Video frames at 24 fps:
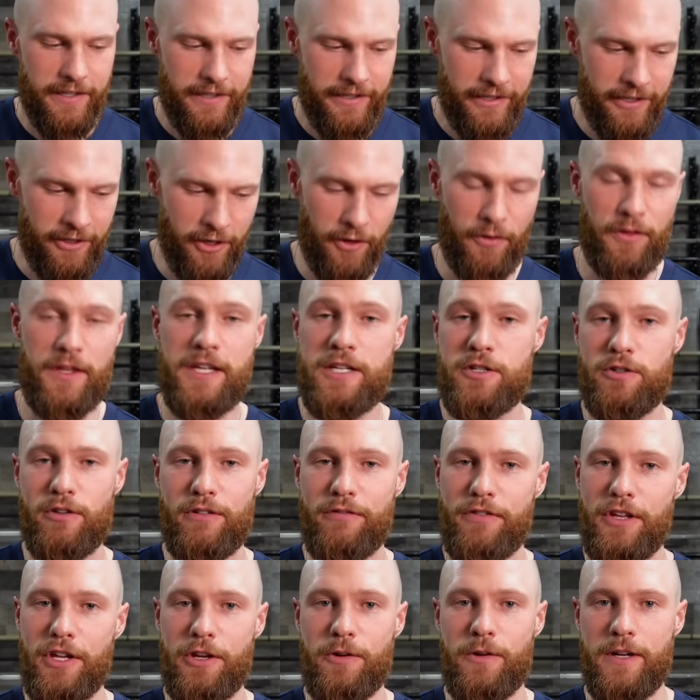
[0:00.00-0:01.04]
This
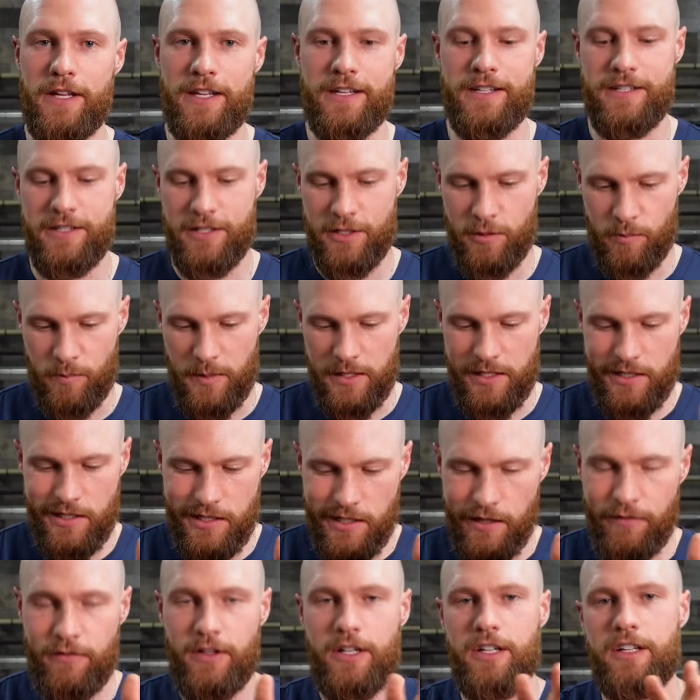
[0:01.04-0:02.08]
review is
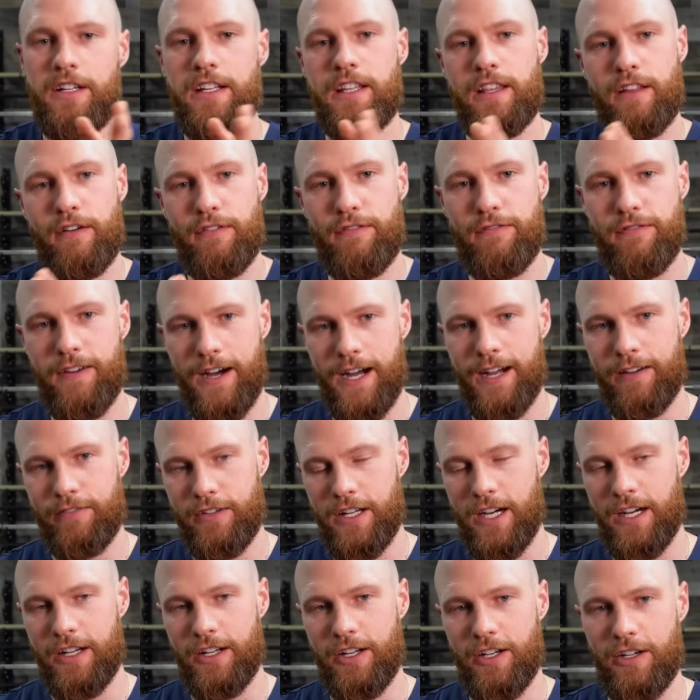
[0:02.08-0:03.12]
specifically the
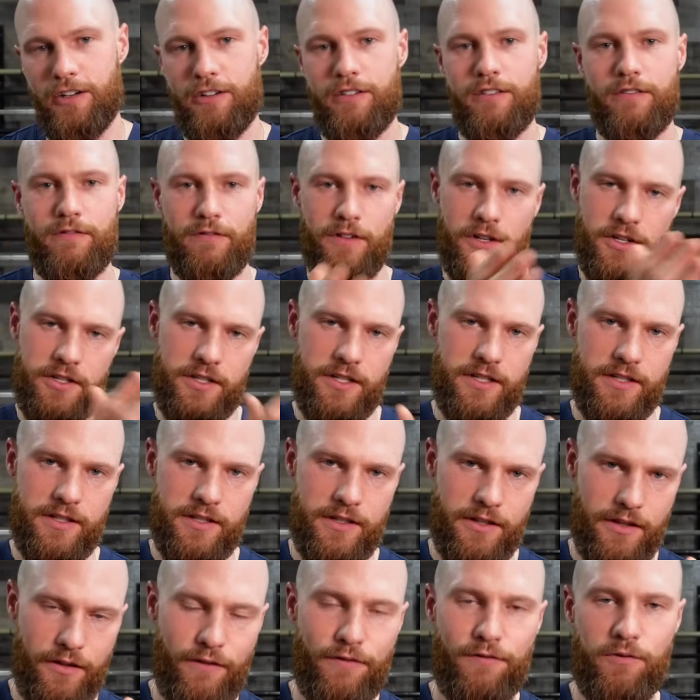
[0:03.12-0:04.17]
5.0 versus
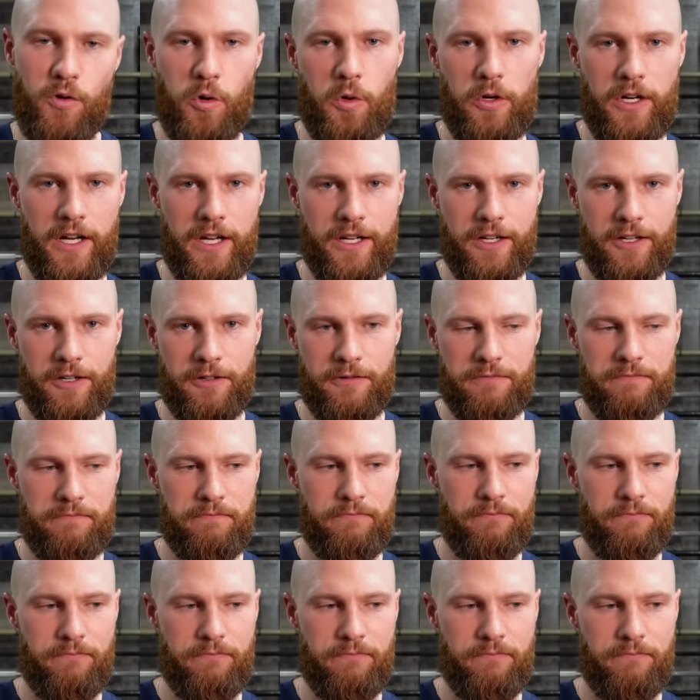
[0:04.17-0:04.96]
the 4.0.